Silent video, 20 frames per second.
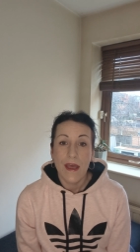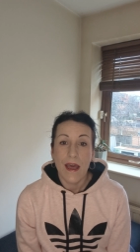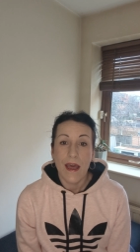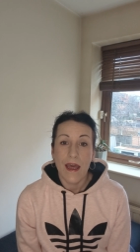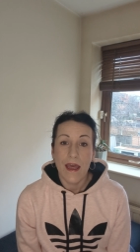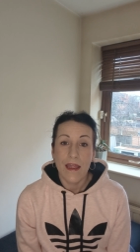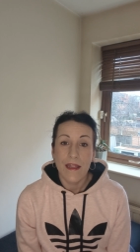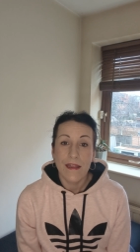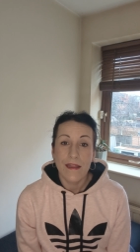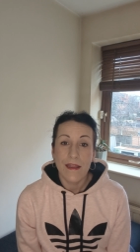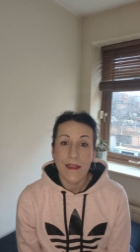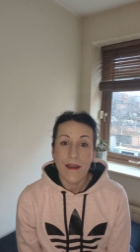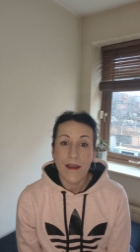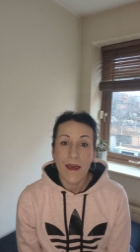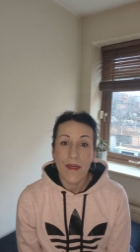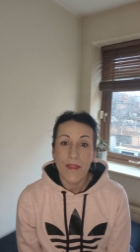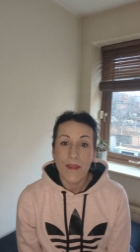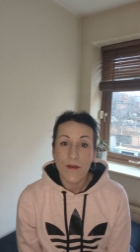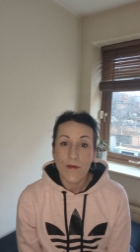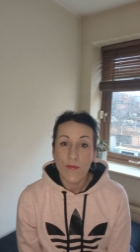and
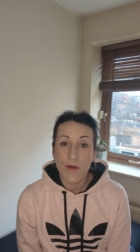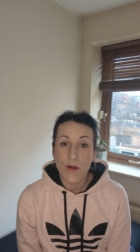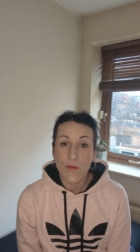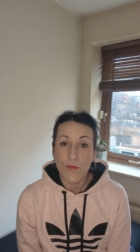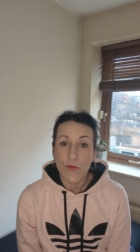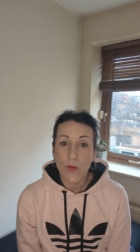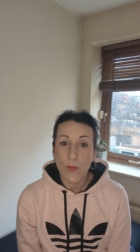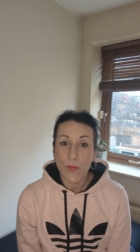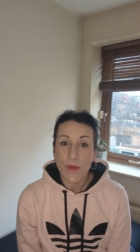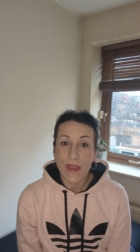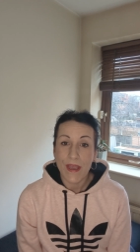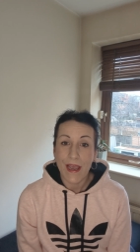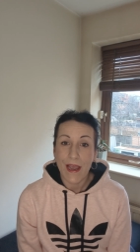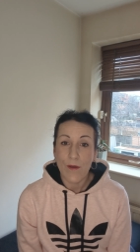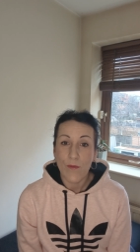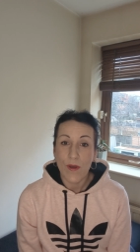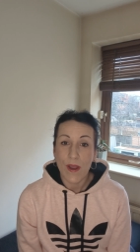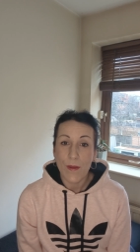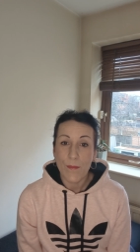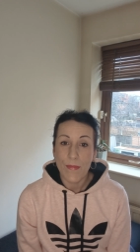another one will be
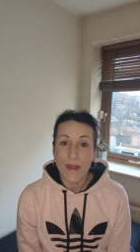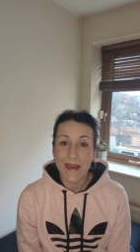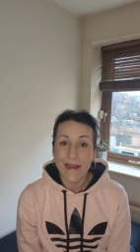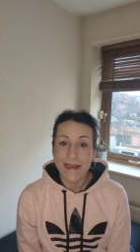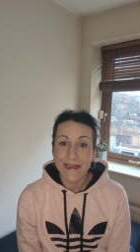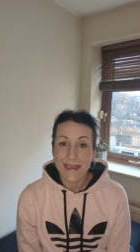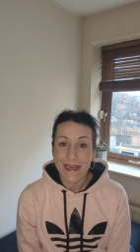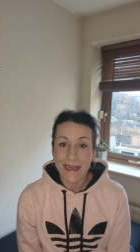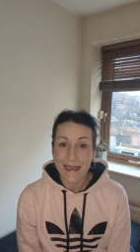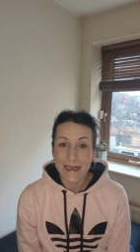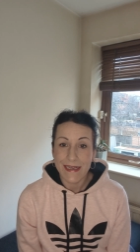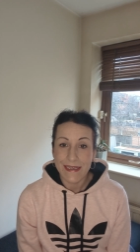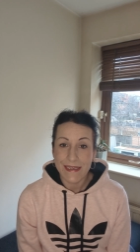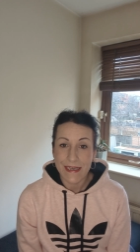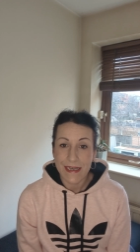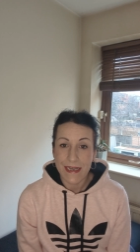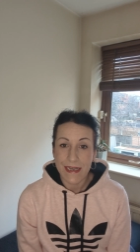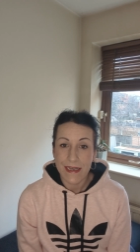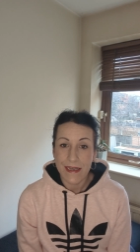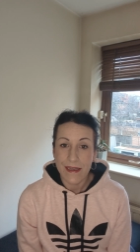how I maintained
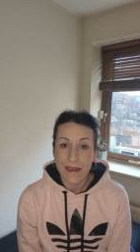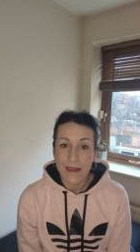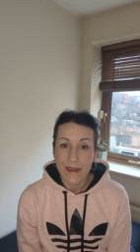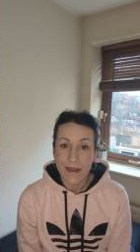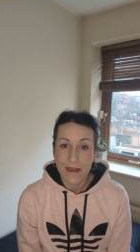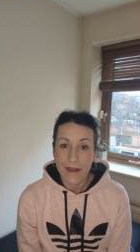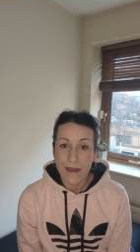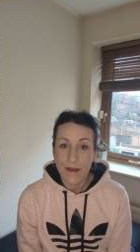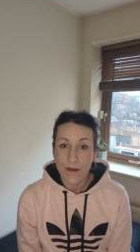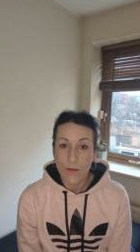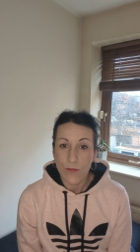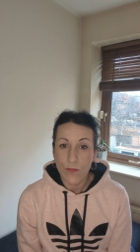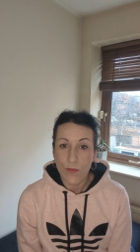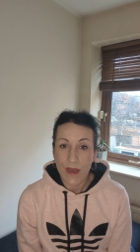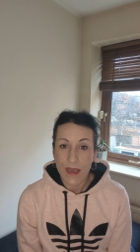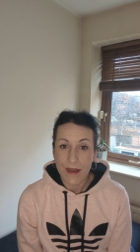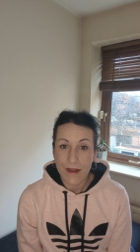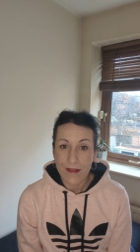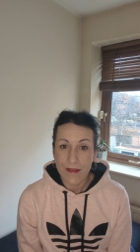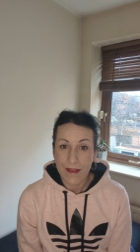the
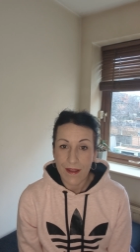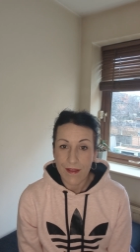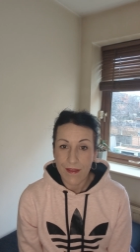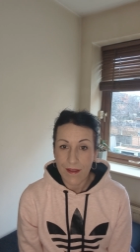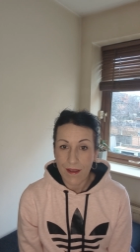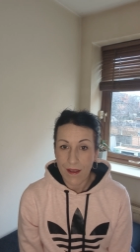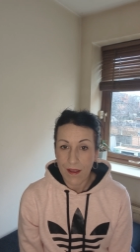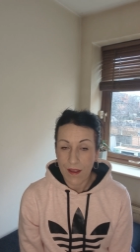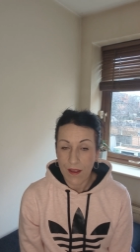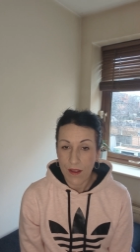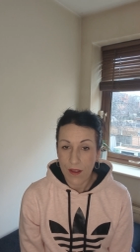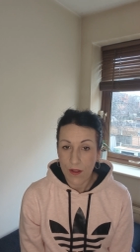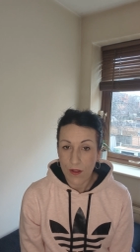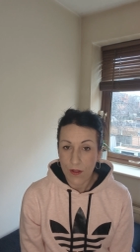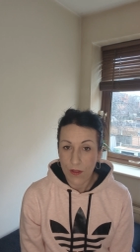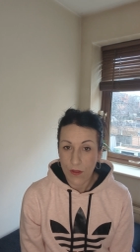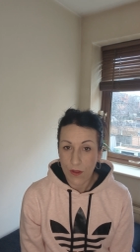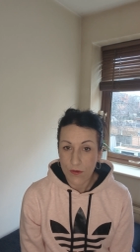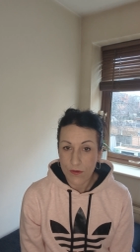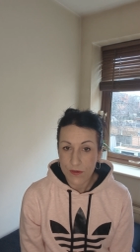weight that I
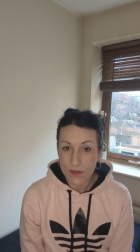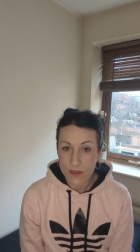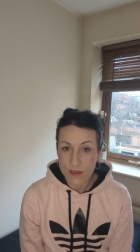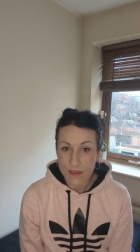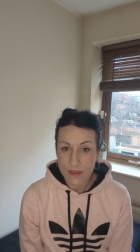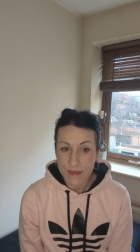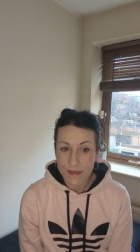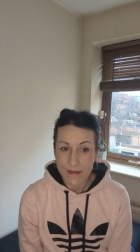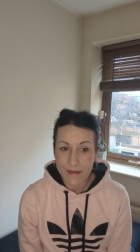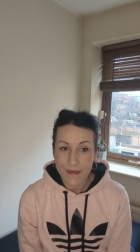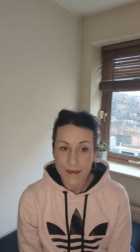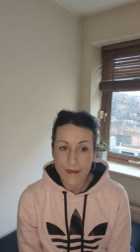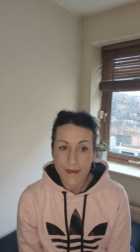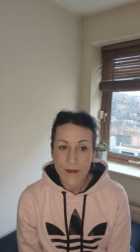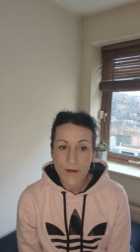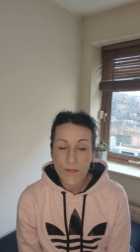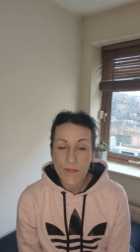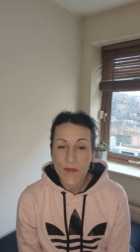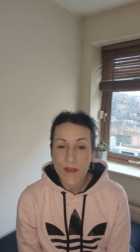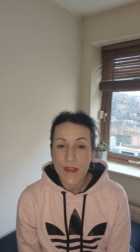lost.
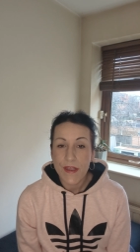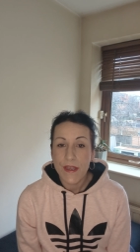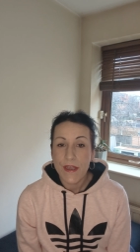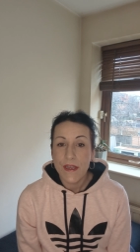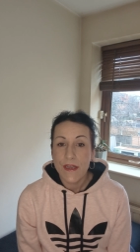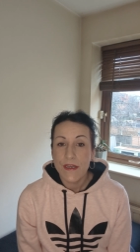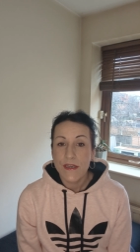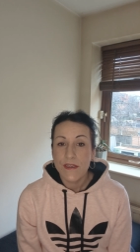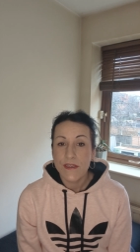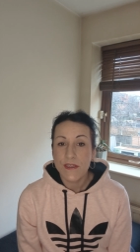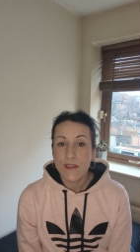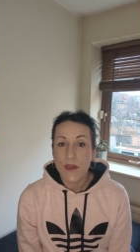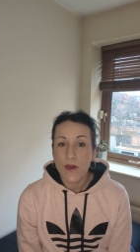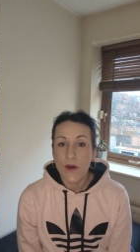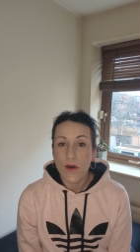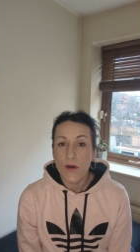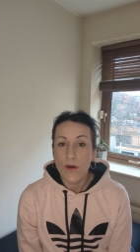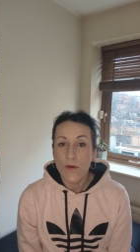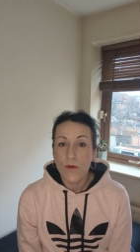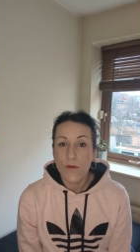Yeah.
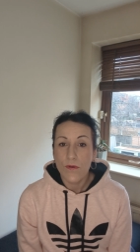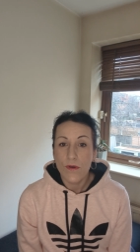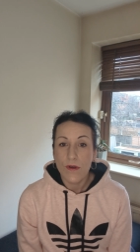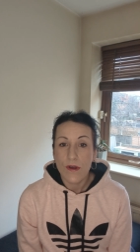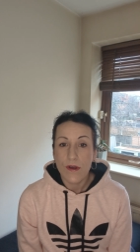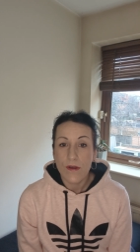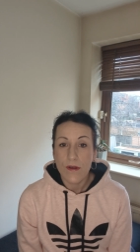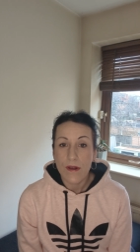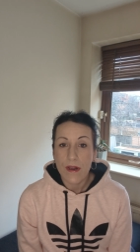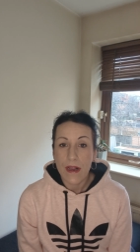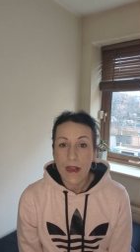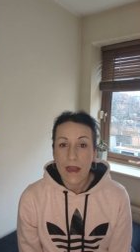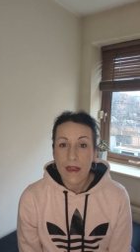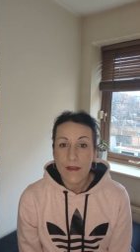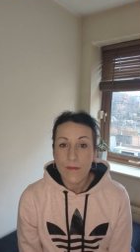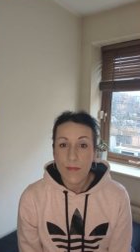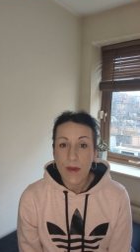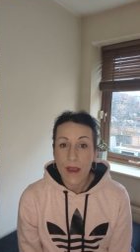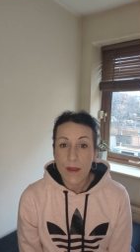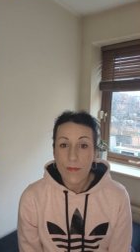So
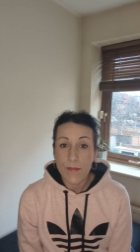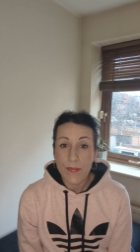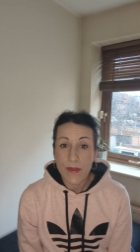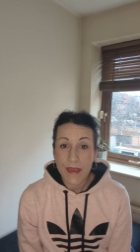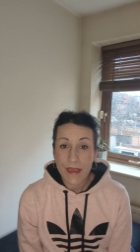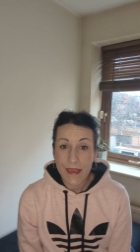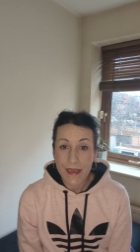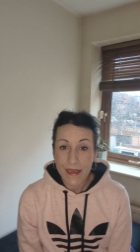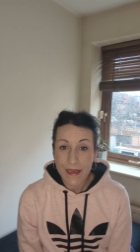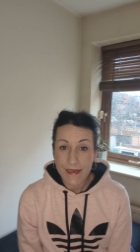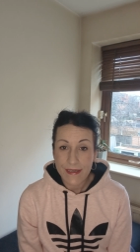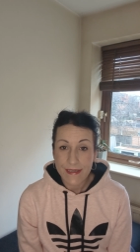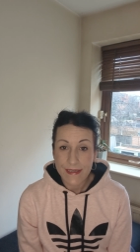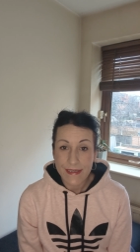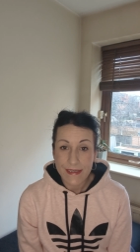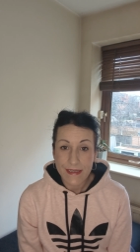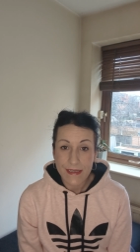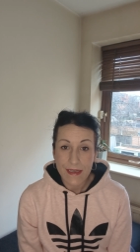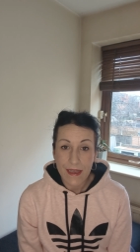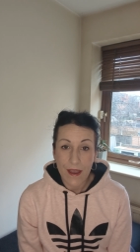at my
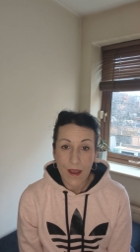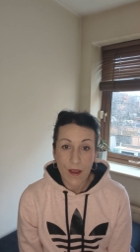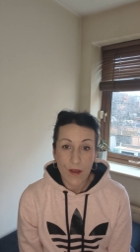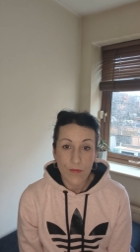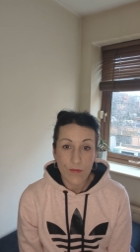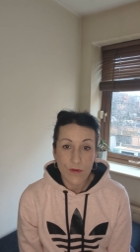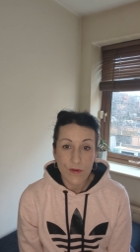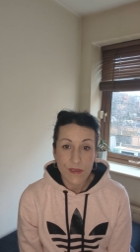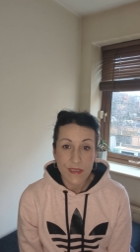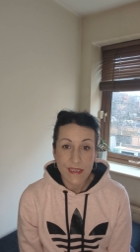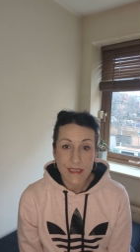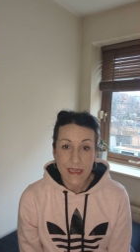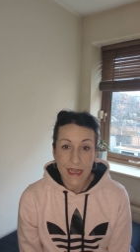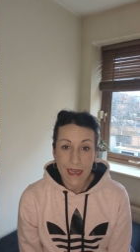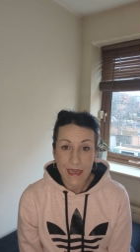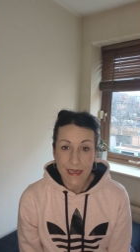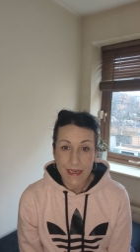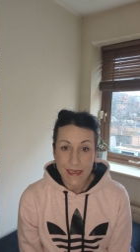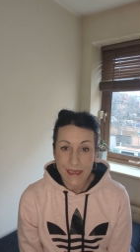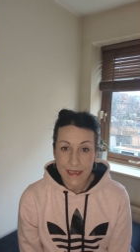biggest, I was
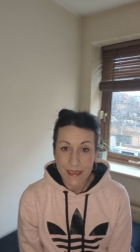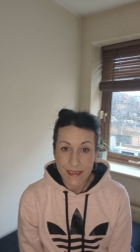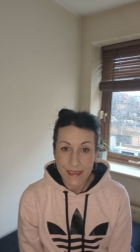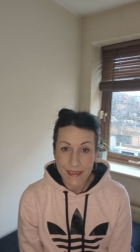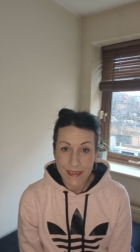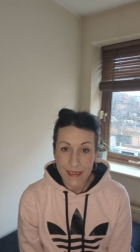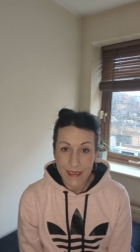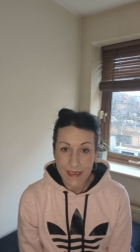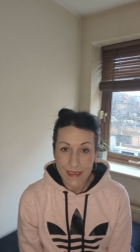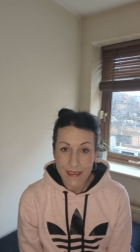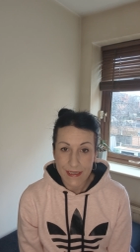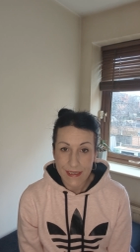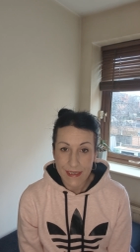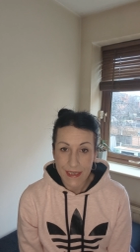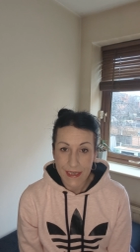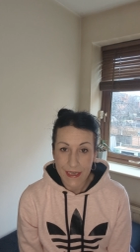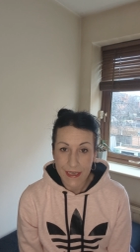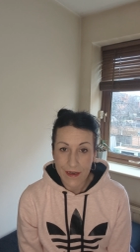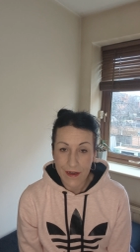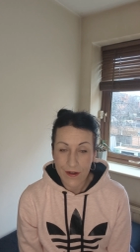96
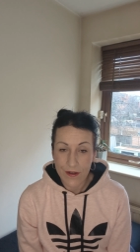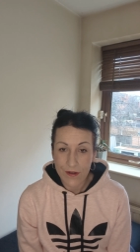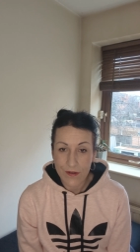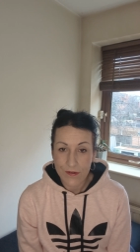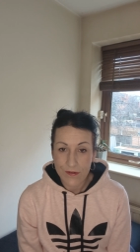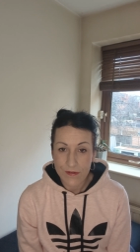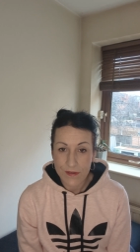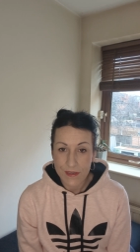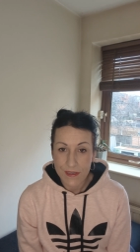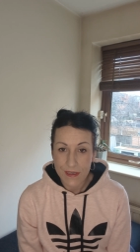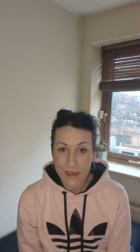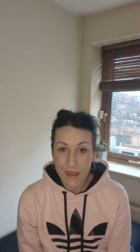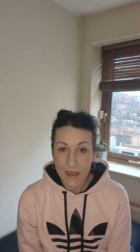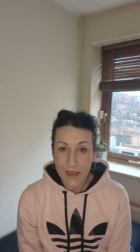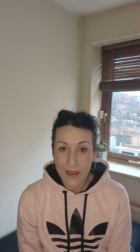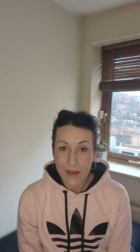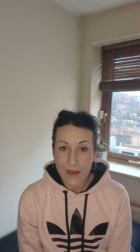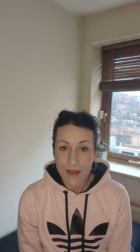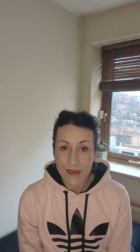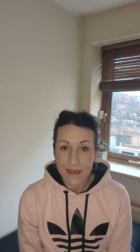kilos.
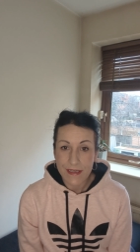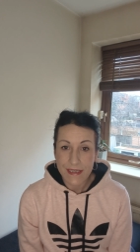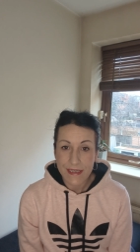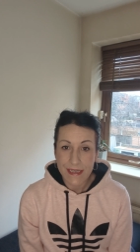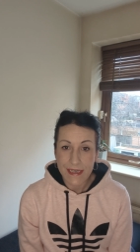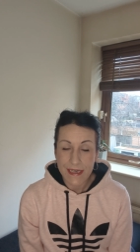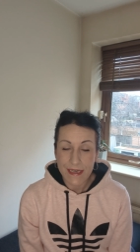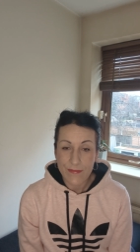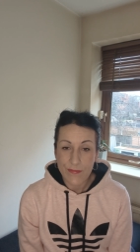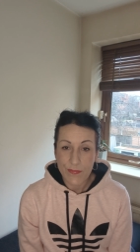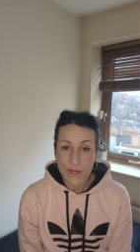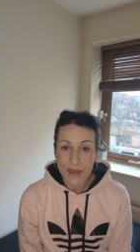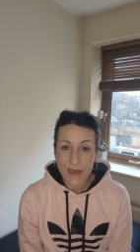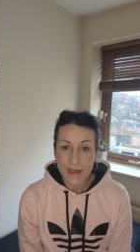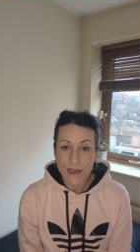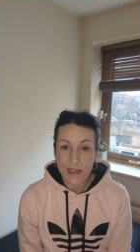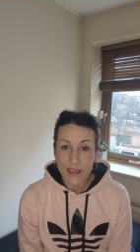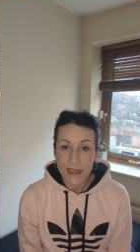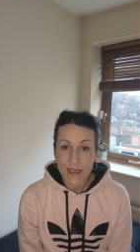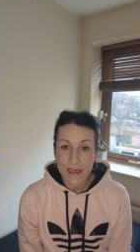You can see the
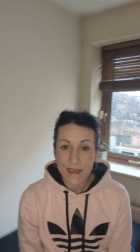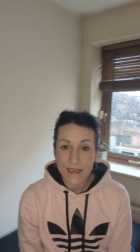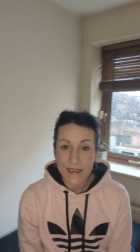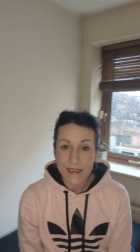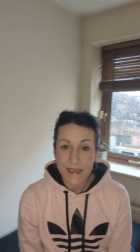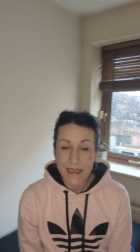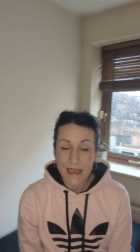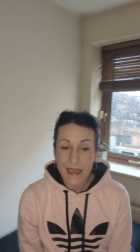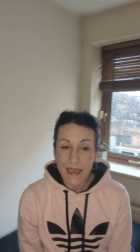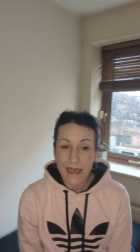pictures.